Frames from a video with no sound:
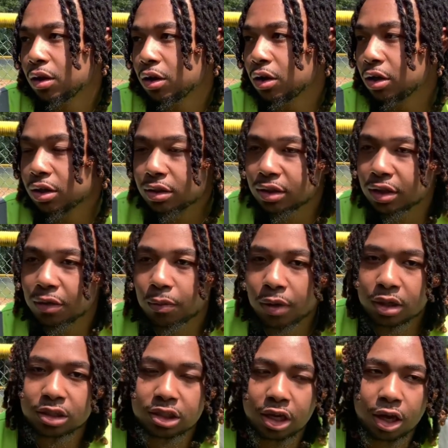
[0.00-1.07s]
Good thing my
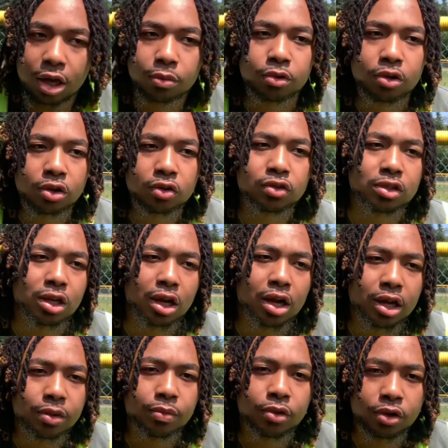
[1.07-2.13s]
job knows that I
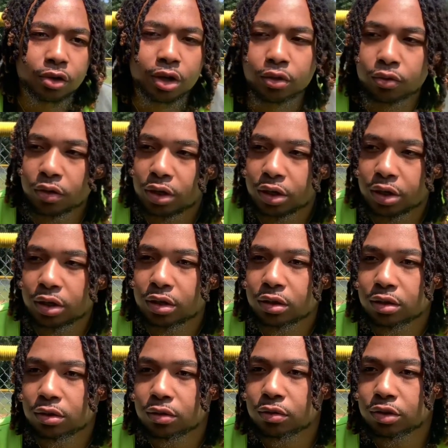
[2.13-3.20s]
am a great worker,
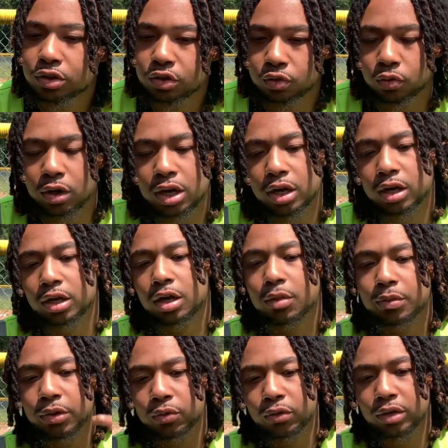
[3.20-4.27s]
which is why I'm
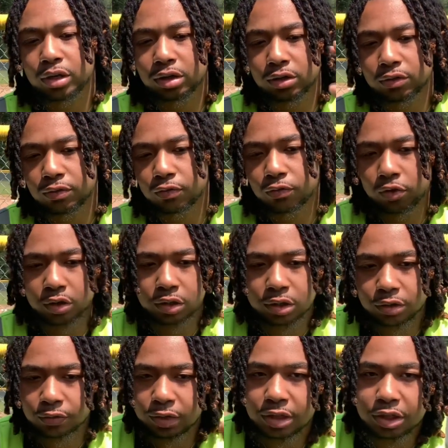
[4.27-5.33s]
in one of the
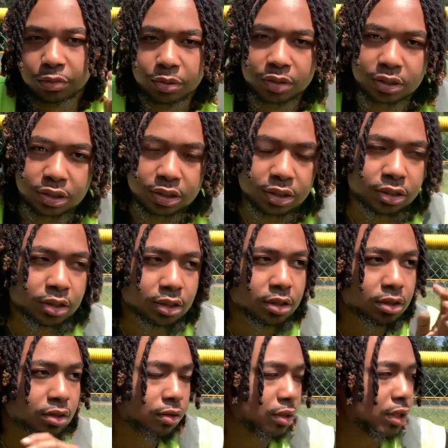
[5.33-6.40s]
forklift lead positions,
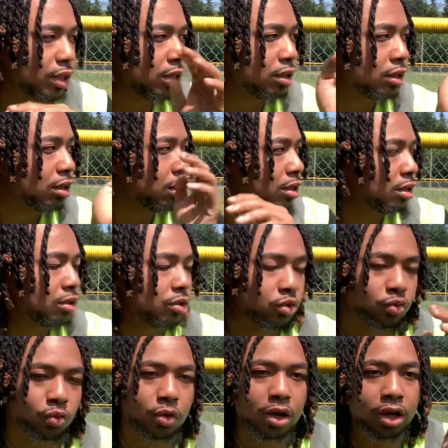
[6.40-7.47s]
okay? So it's
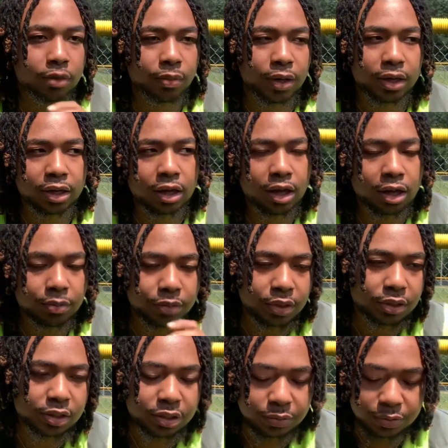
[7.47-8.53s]
why I'm in a
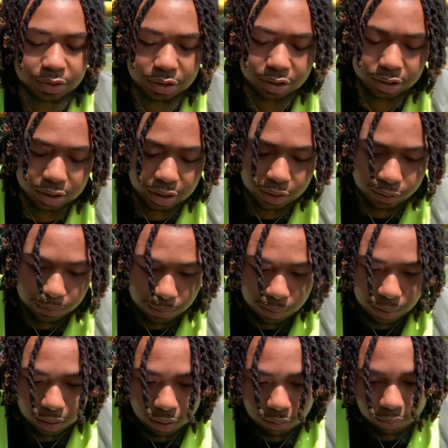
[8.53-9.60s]
lead position now.
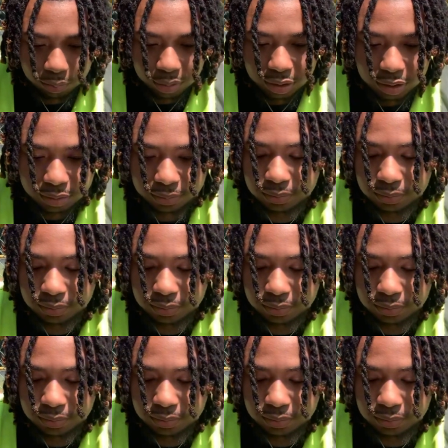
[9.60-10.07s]
But